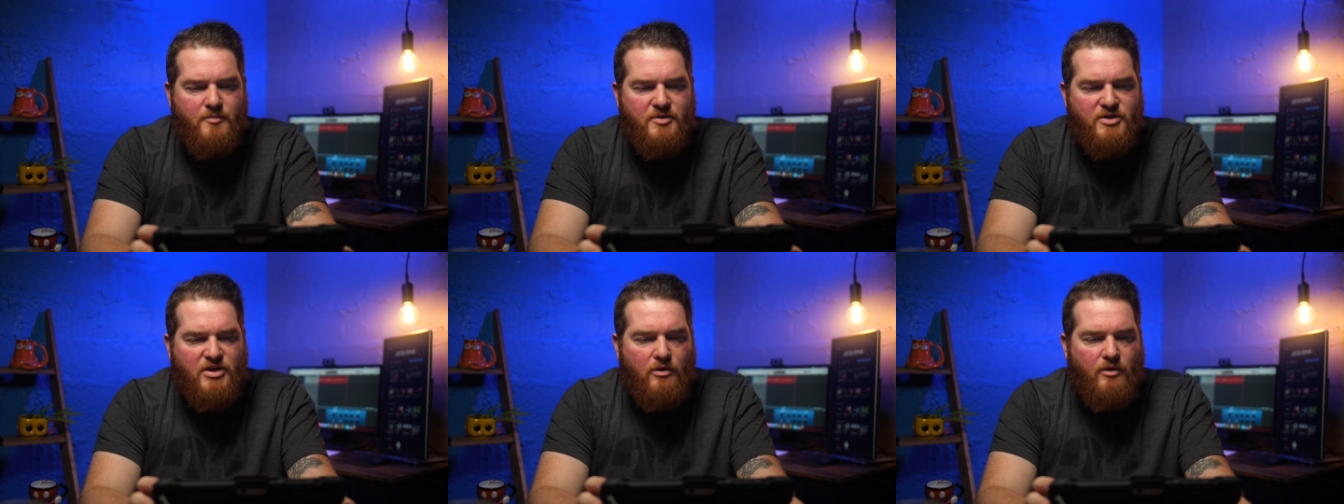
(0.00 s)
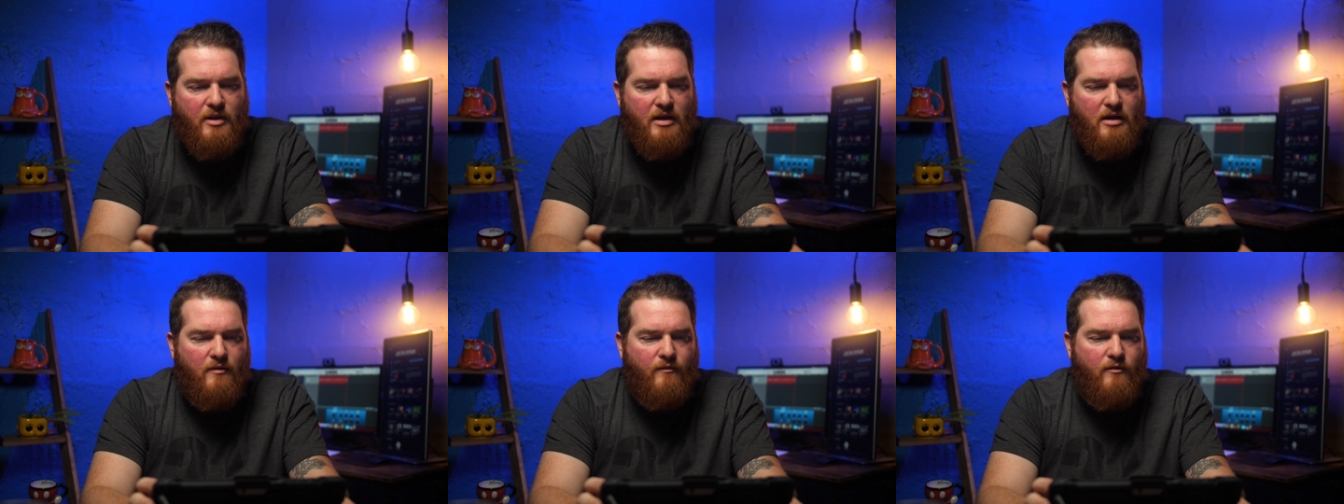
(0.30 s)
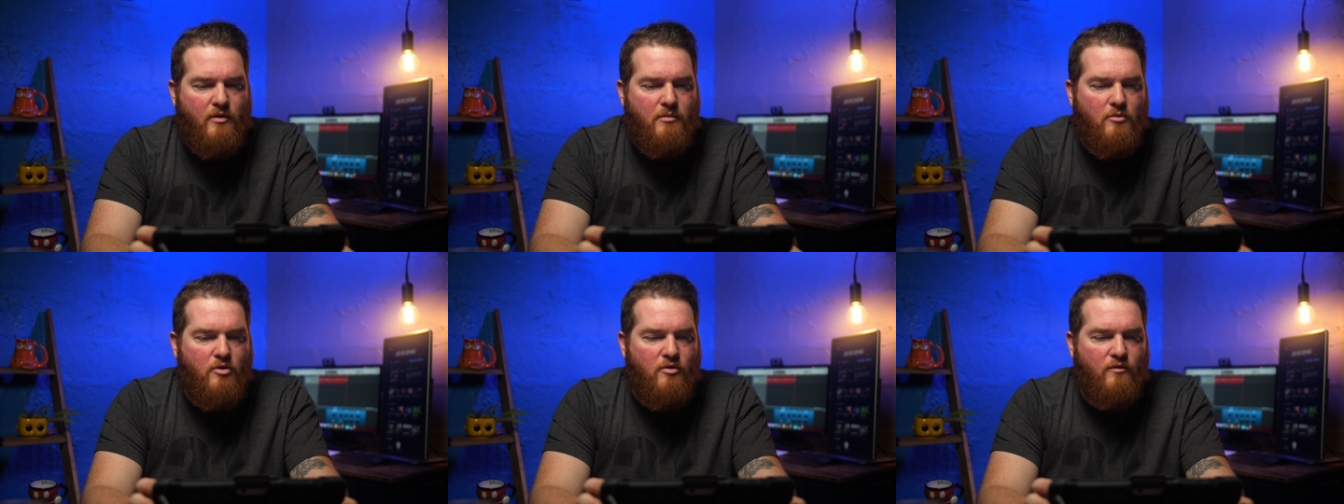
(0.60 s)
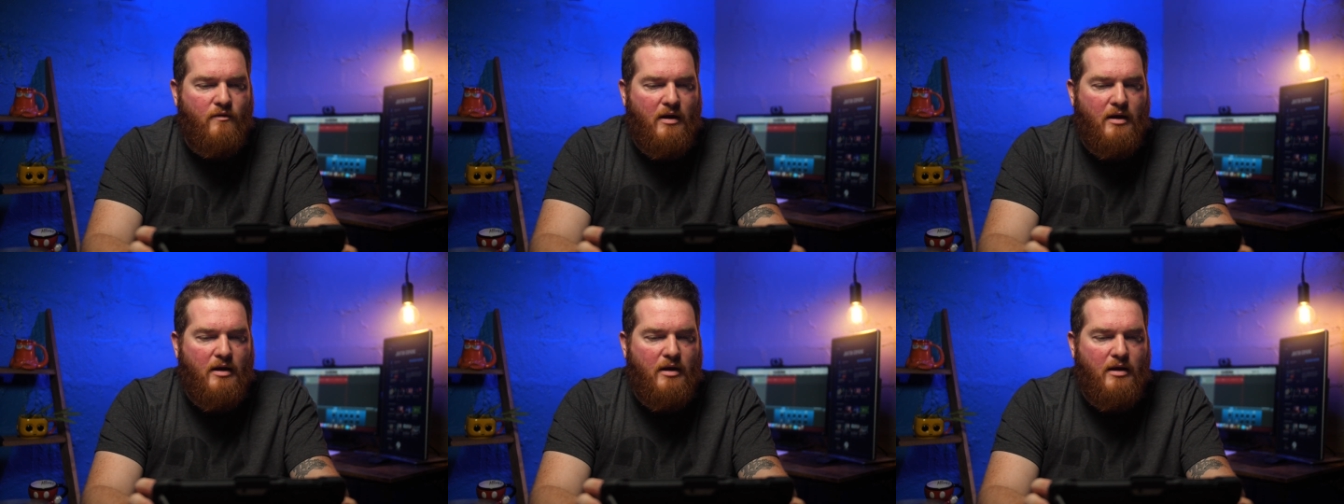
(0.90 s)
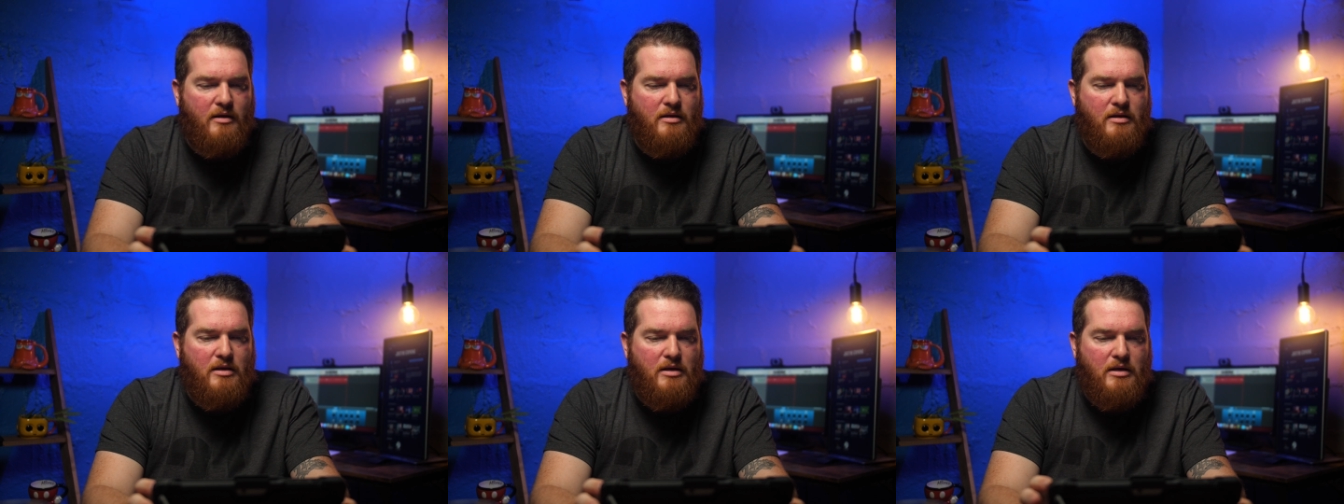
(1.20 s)
So then if we move
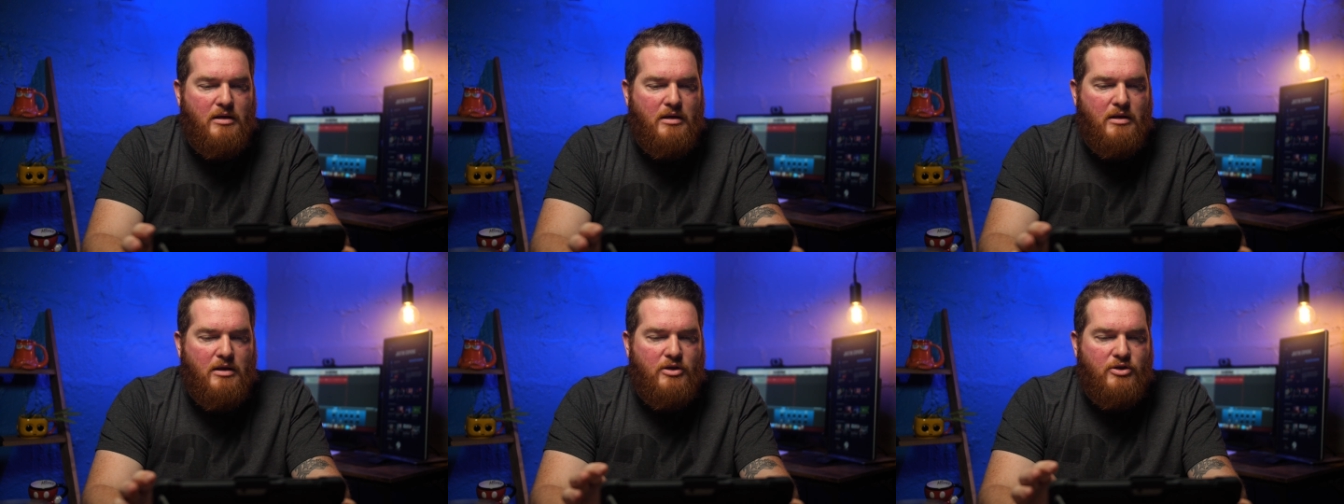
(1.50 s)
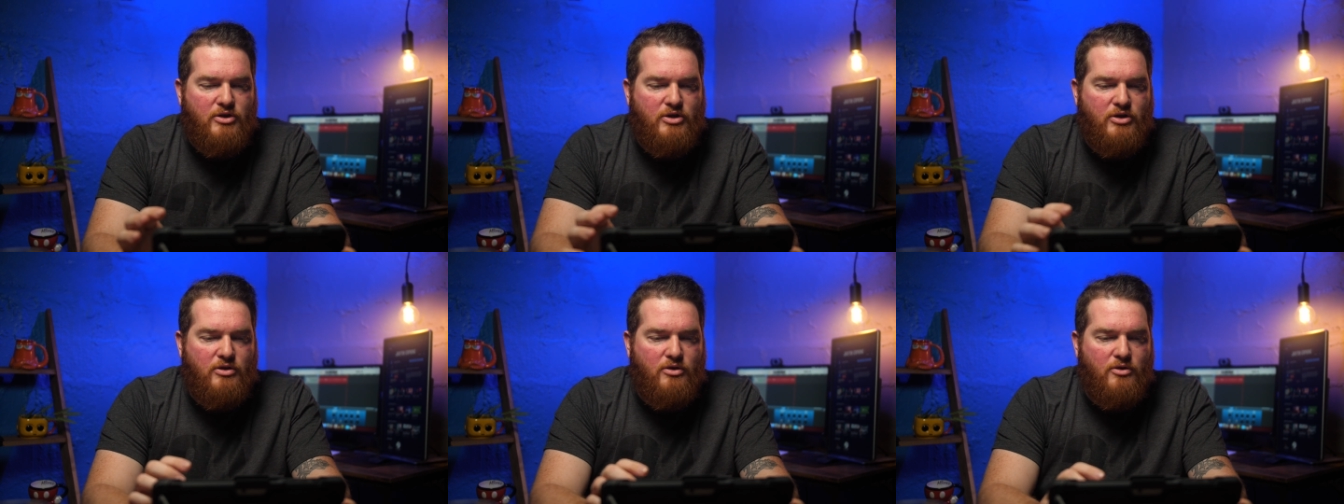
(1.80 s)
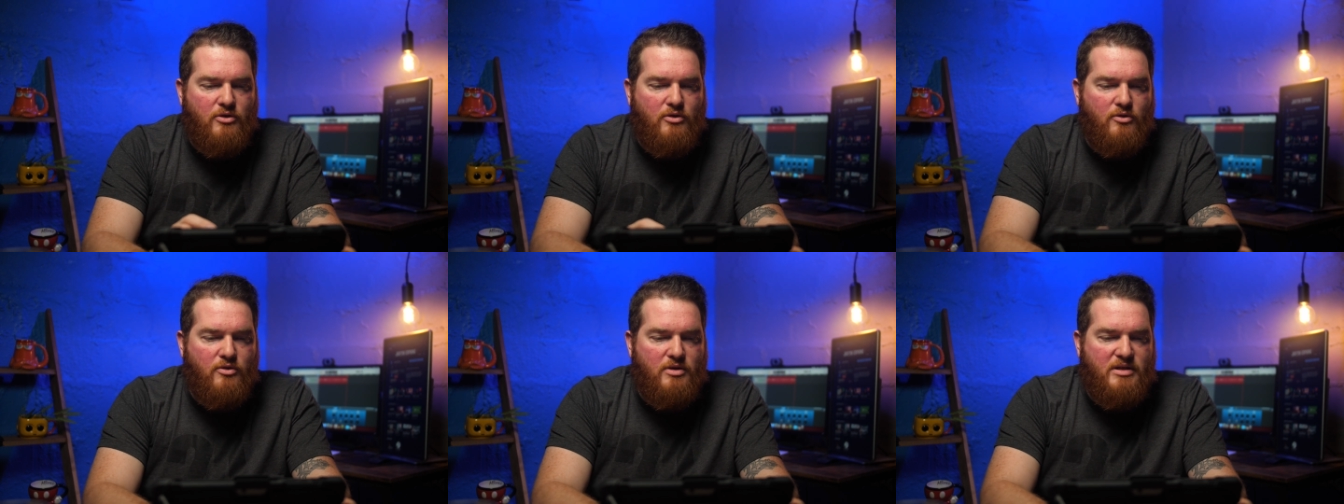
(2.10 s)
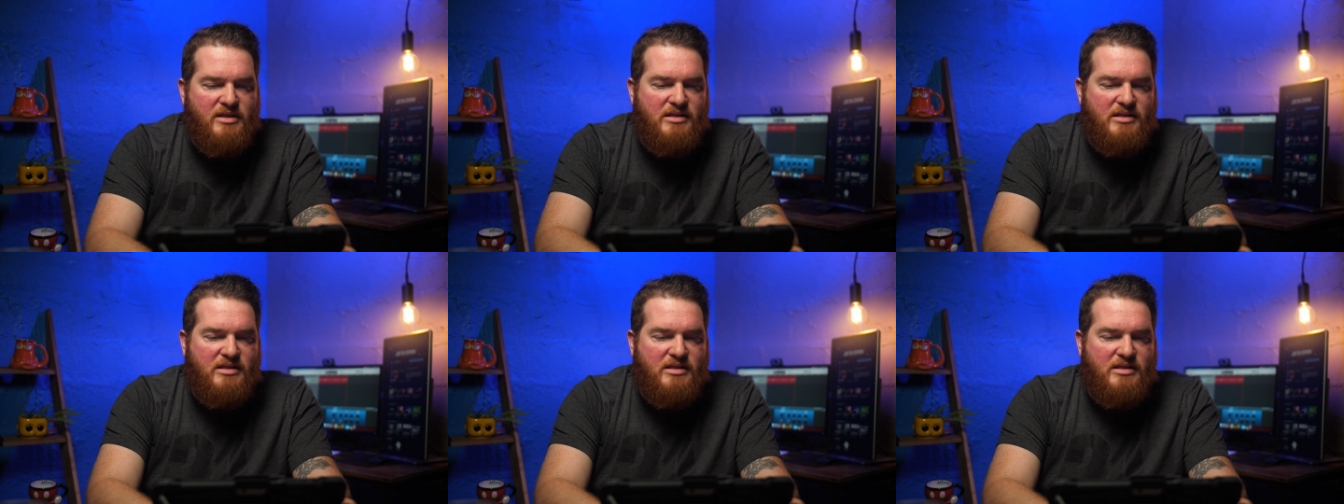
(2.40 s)
on to